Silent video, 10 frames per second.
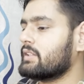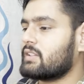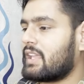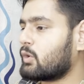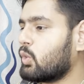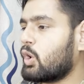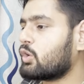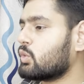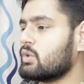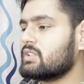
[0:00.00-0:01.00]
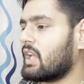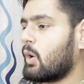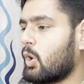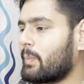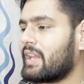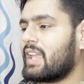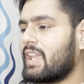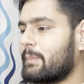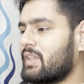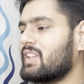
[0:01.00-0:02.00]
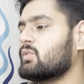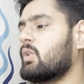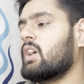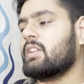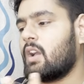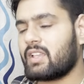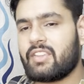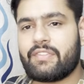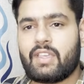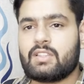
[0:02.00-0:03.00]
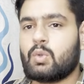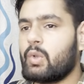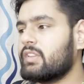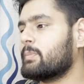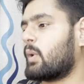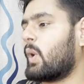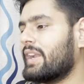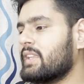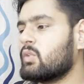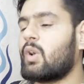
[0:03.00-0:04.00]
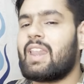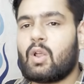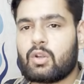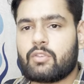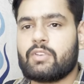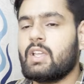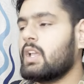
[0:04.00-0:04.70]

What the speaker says: Like core tools, how OpenAI APIs work, Hugging Face, who is providing you a lot of